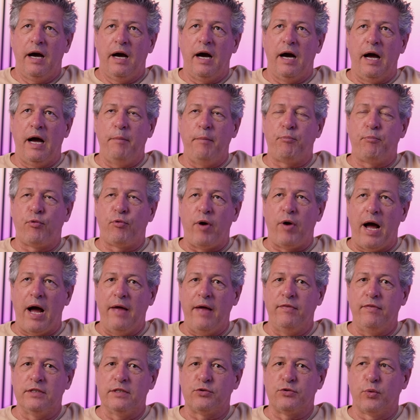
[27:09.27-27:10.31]
I
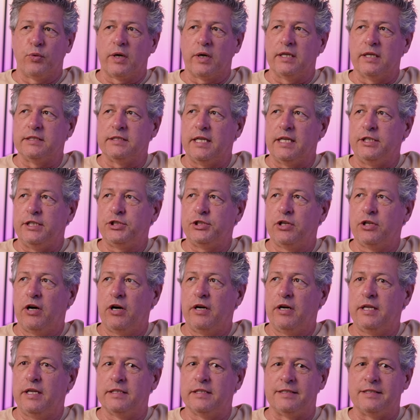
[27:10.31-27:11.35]
pride this organization
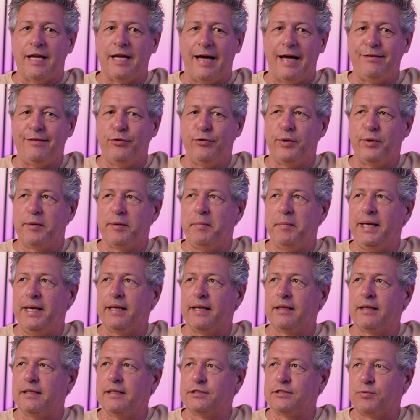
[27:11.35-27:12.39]
on is not doing
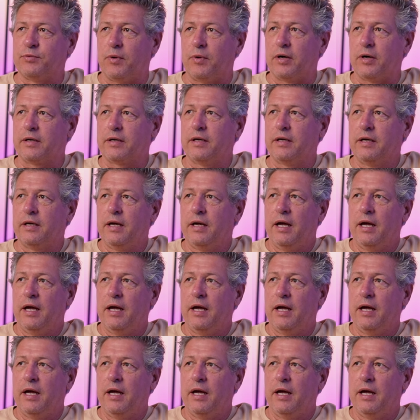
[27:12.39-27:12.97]
meaningless work.